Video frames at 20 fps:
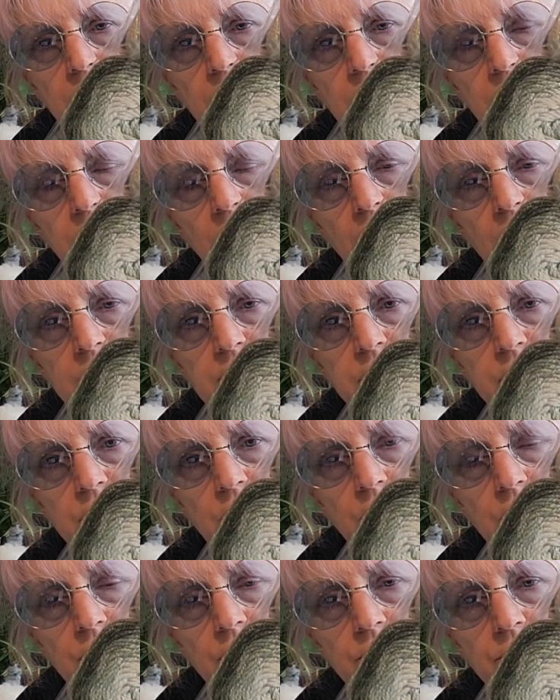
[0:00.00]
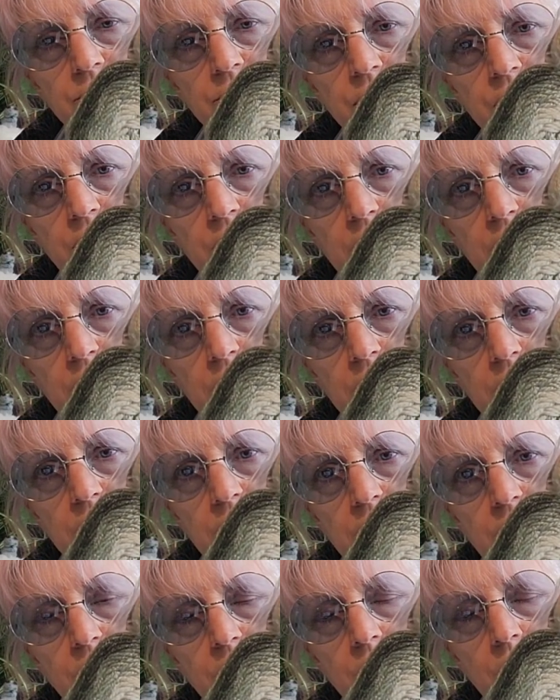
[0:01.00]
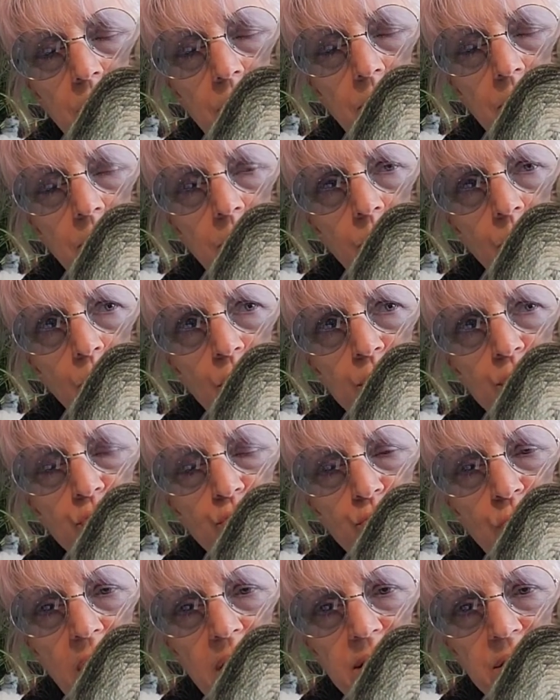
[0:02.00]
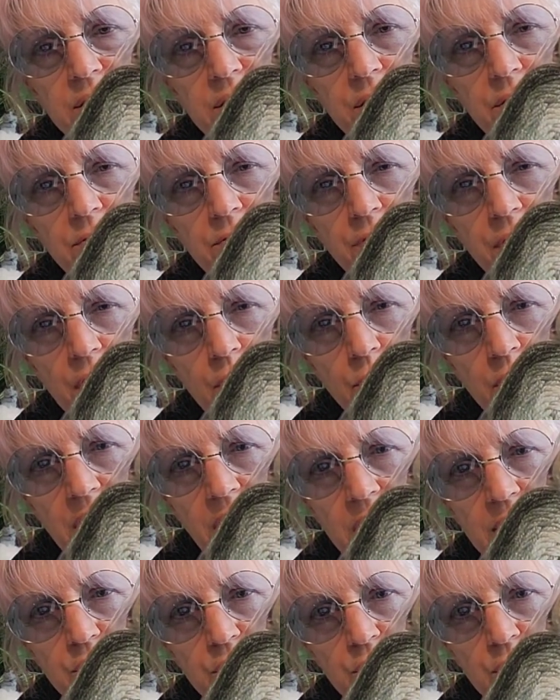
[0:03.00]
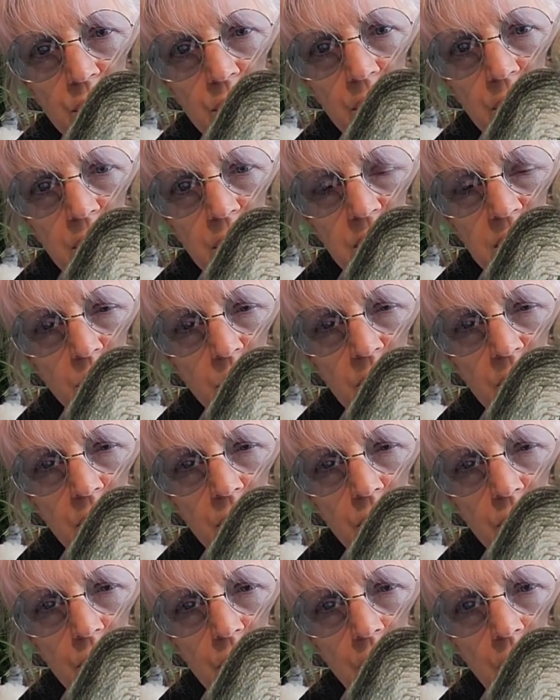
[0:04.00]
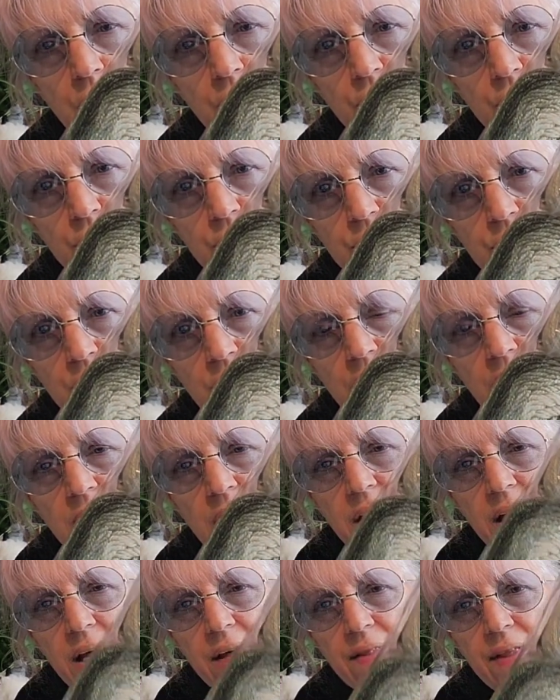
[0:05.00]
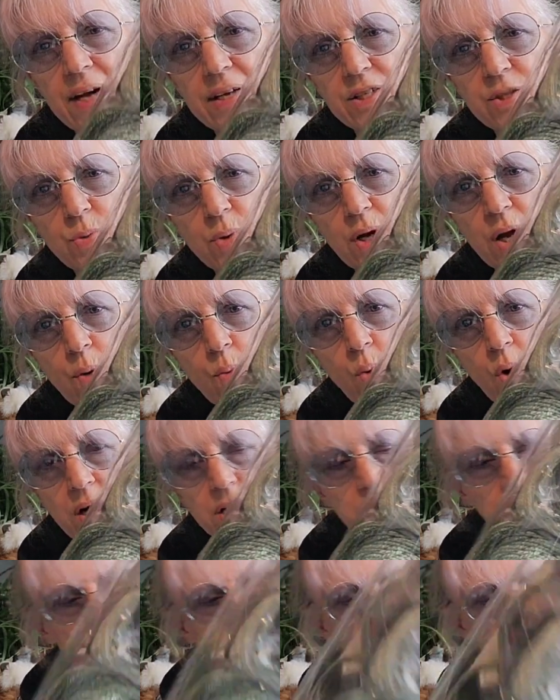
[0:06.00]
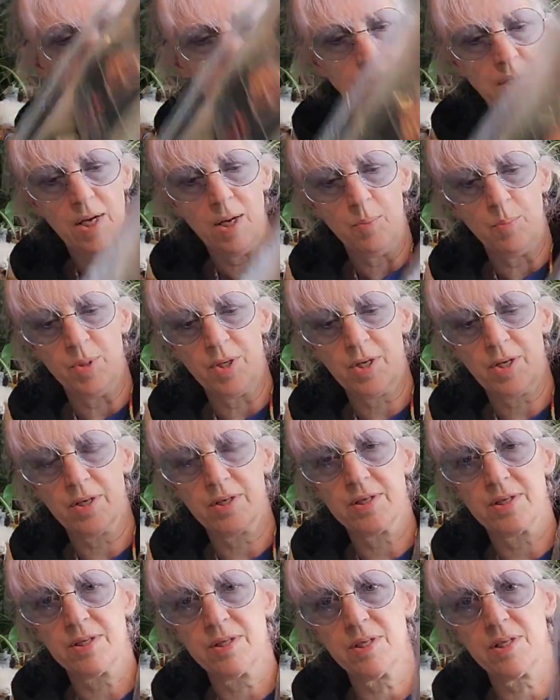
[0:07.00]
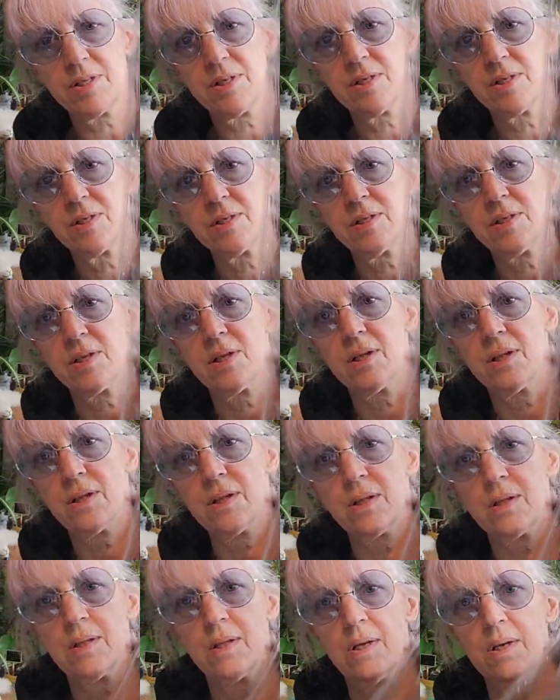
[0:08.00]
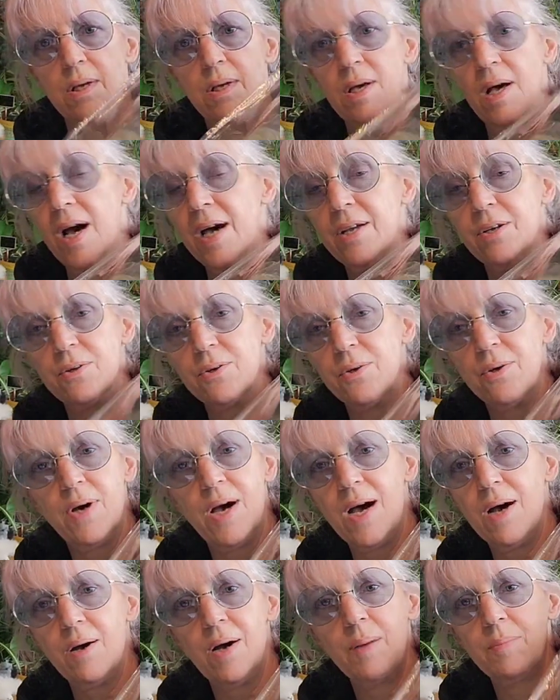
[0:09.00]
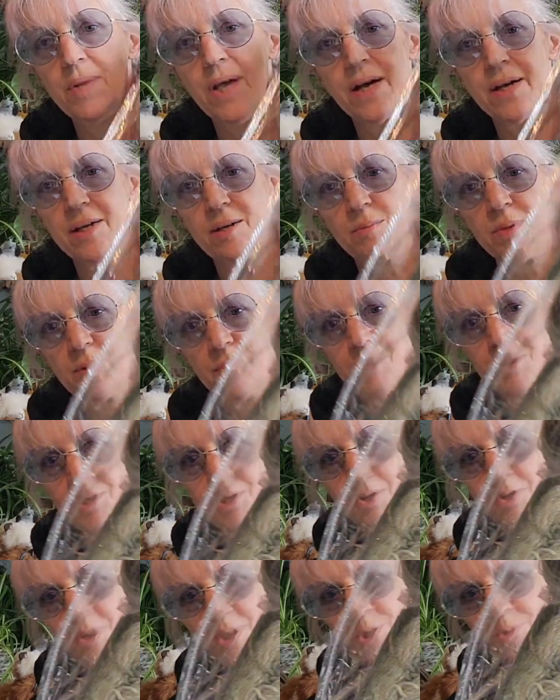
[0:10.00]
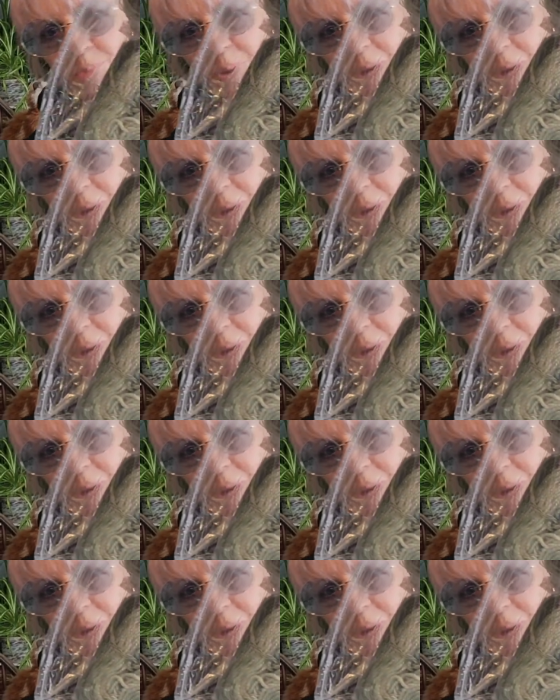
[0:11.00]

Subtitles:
a lot of, a more drastic variation than some of the other colors. And that's what I wanted, because this is, I don't know how, I'm not going to be able to do this